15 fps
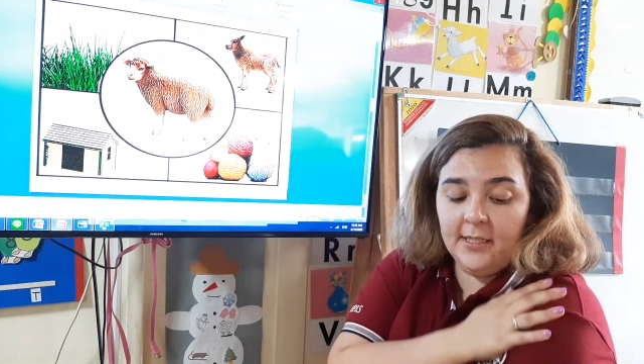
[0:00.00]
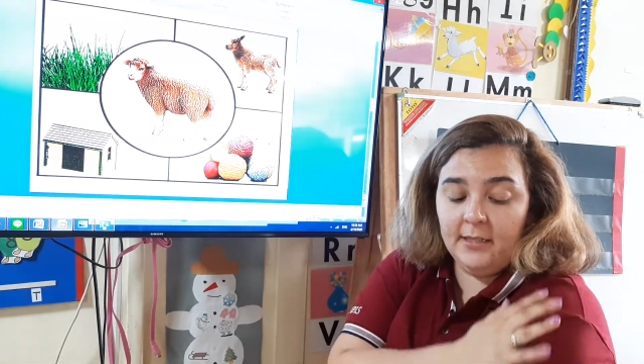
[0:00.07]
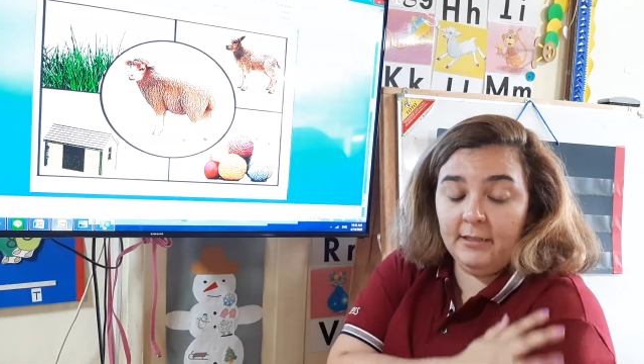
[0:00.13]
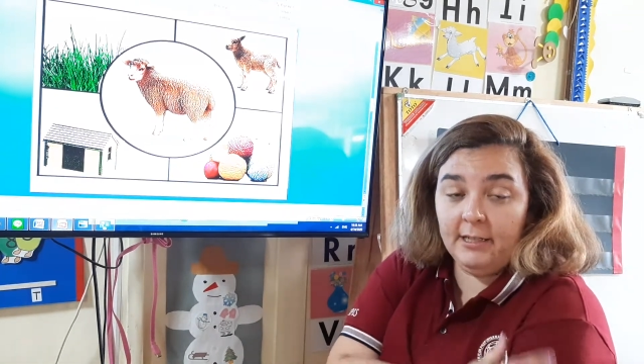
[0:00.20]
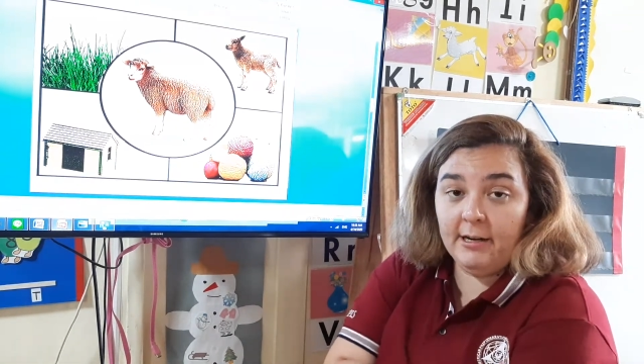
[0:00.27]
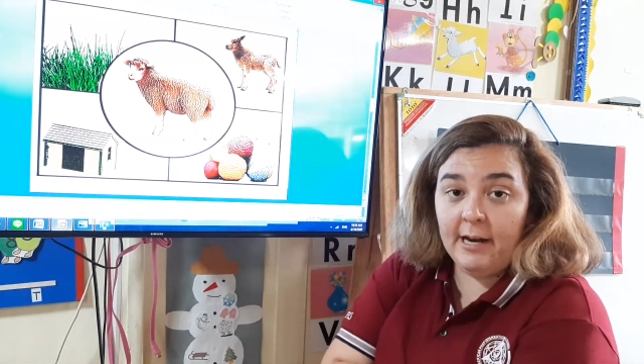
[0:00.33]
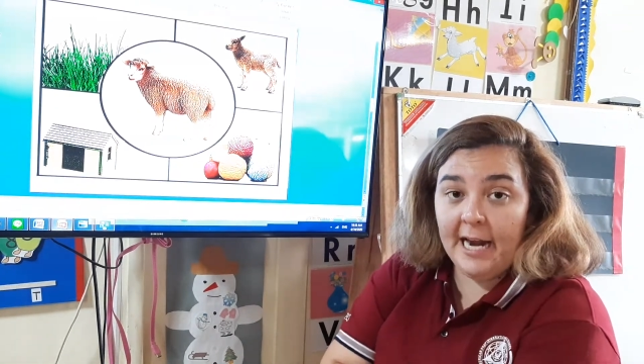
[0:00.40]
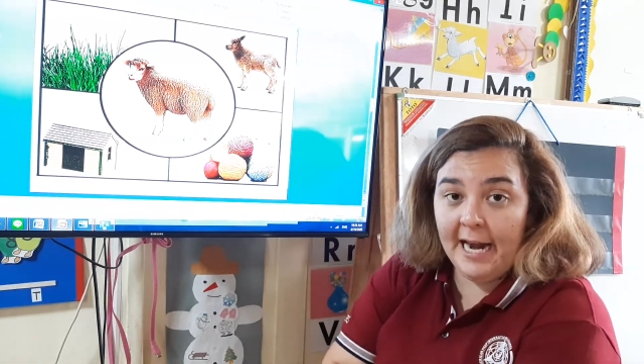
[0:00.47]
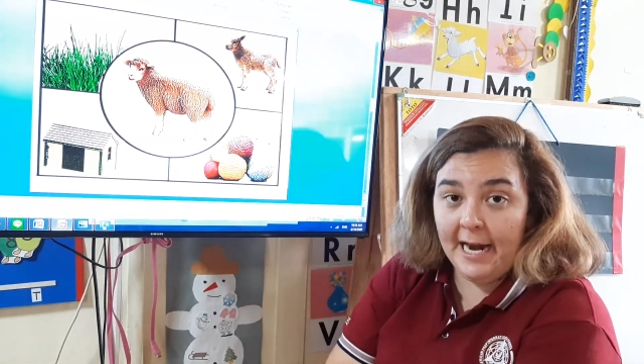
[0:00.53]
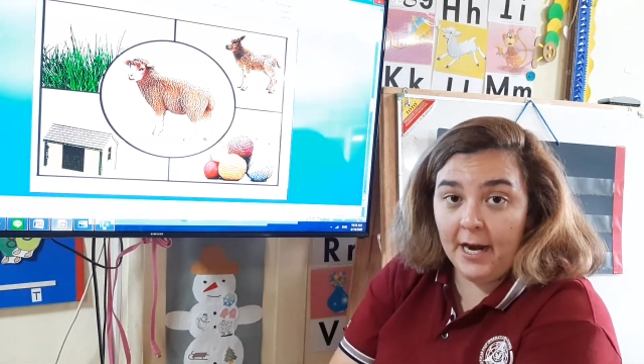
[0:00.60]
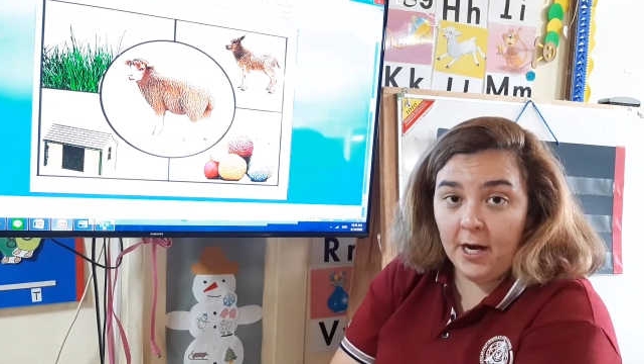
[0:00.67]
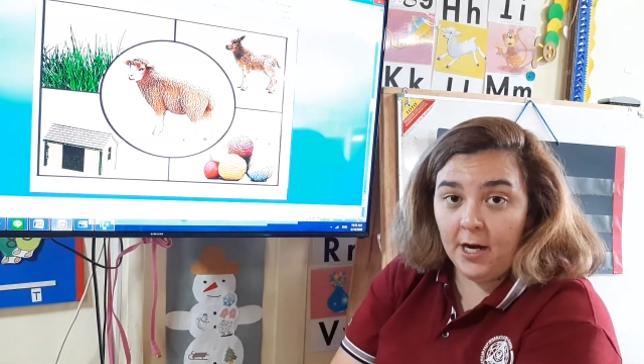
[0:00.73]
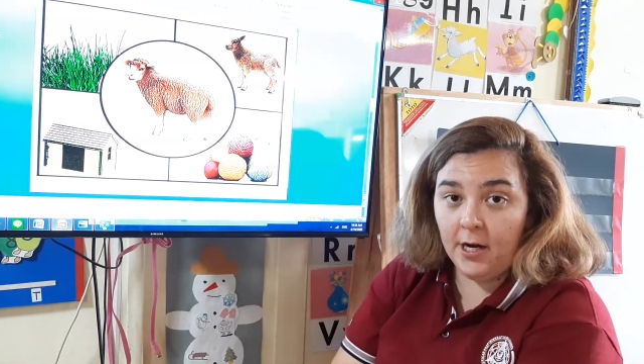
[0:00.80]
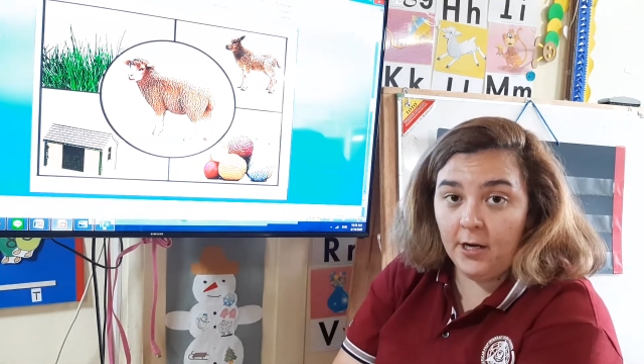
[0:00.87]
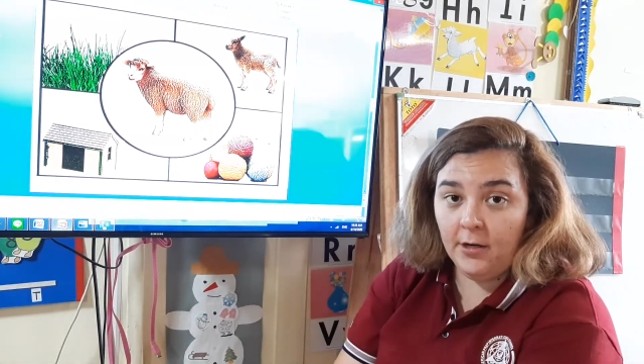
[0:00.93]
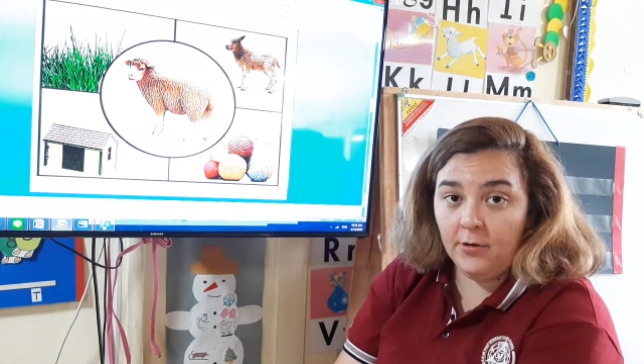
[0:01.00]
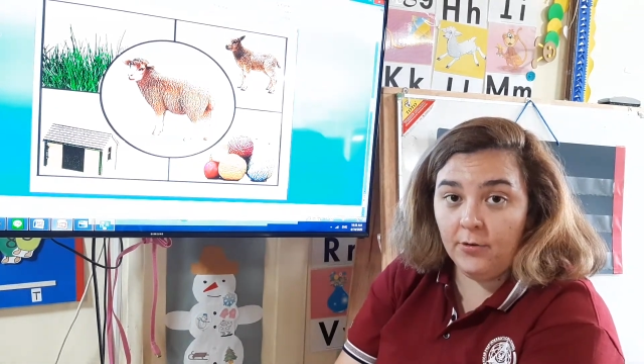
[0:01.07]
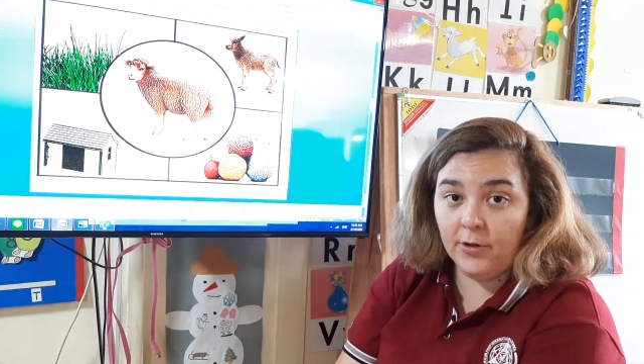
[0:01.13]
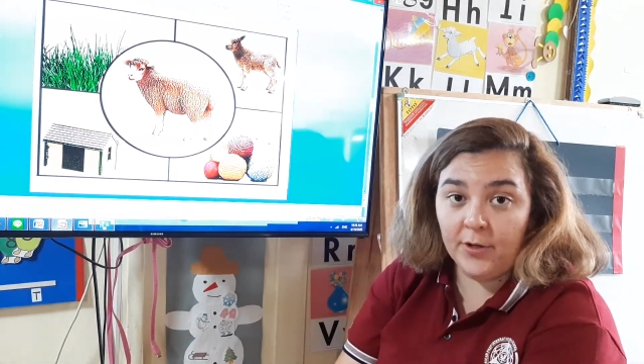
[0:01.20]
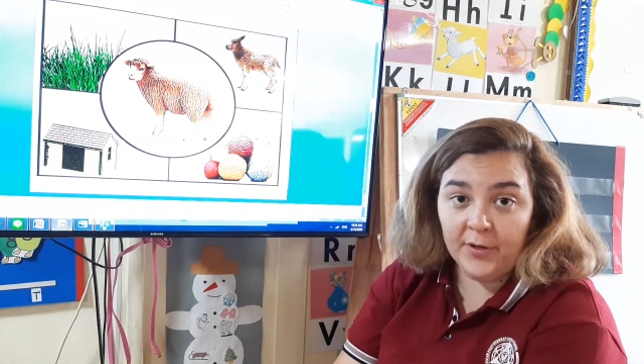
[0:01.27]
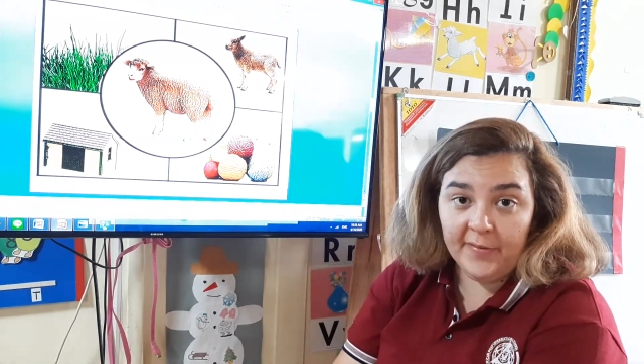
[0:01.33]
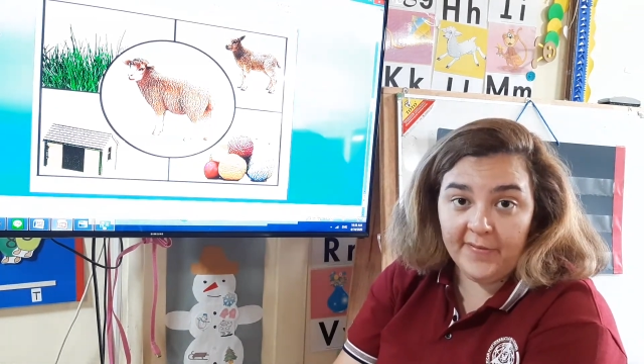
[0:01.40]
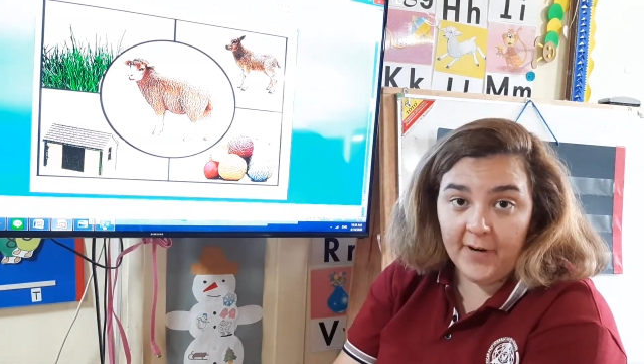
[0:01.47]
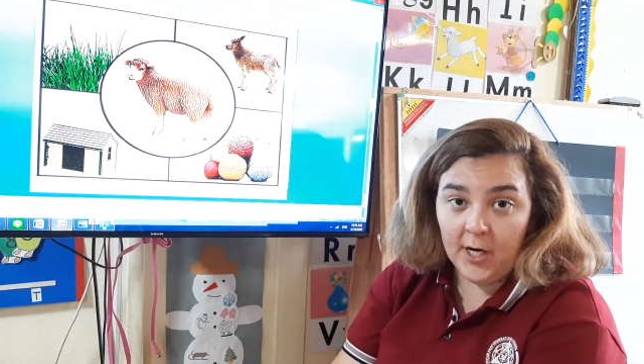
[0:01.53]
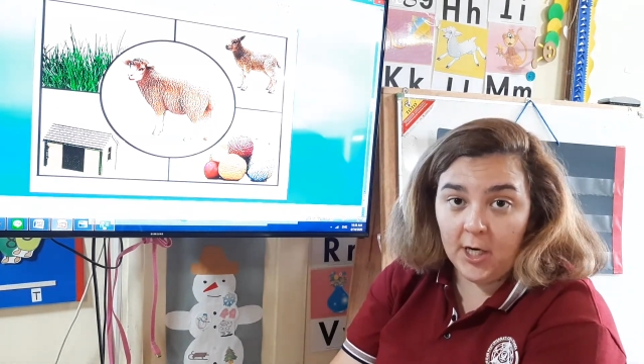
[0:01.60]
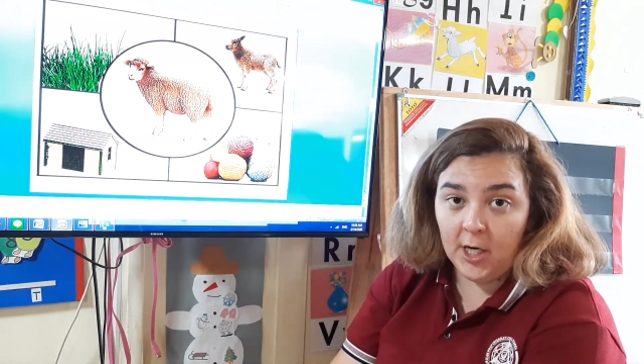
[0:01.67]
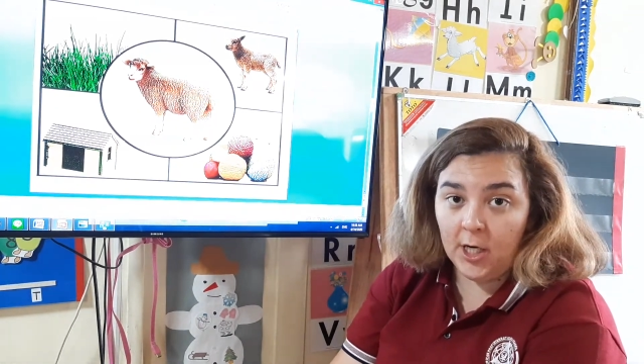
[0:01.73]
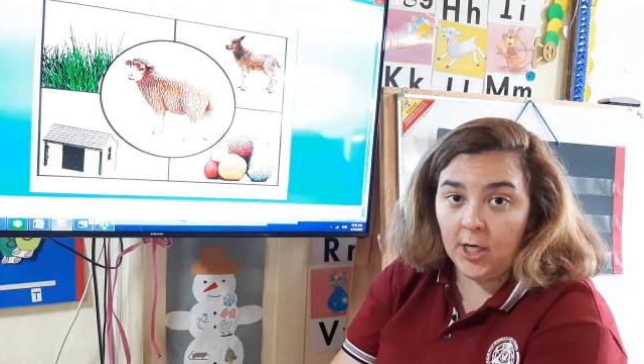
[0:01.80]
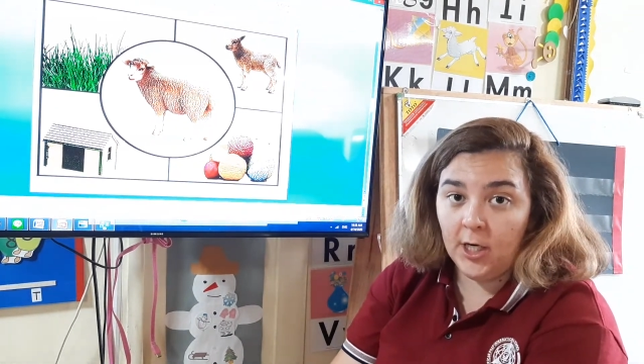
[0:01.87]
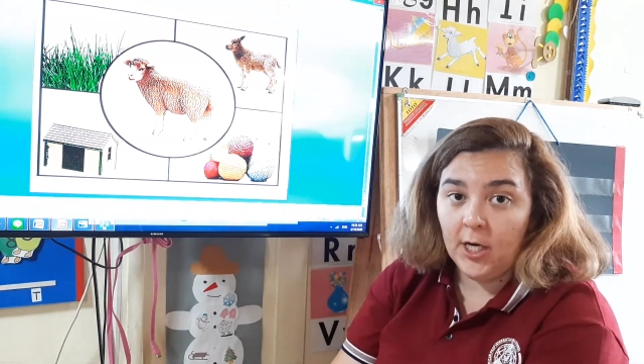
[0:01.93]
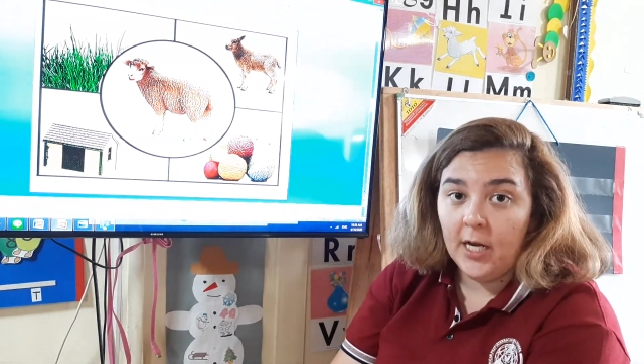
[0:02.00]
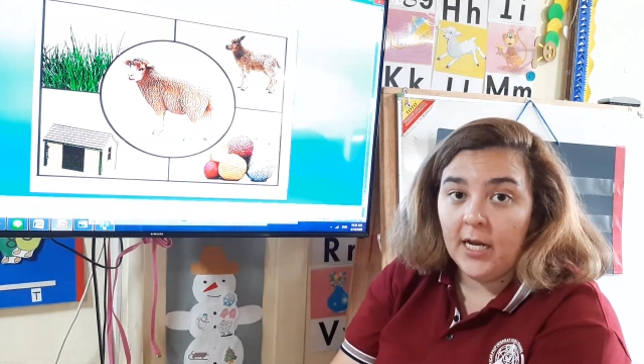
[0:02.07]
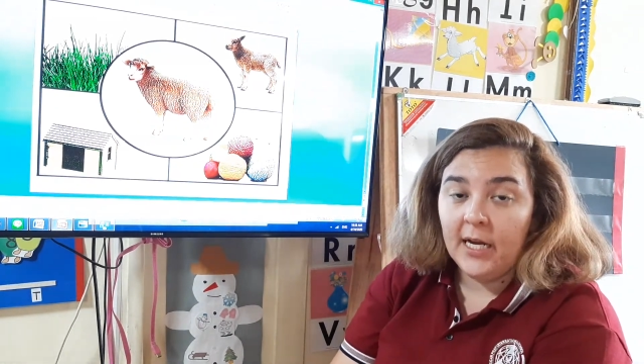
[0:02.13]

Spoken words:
their hair or their fur.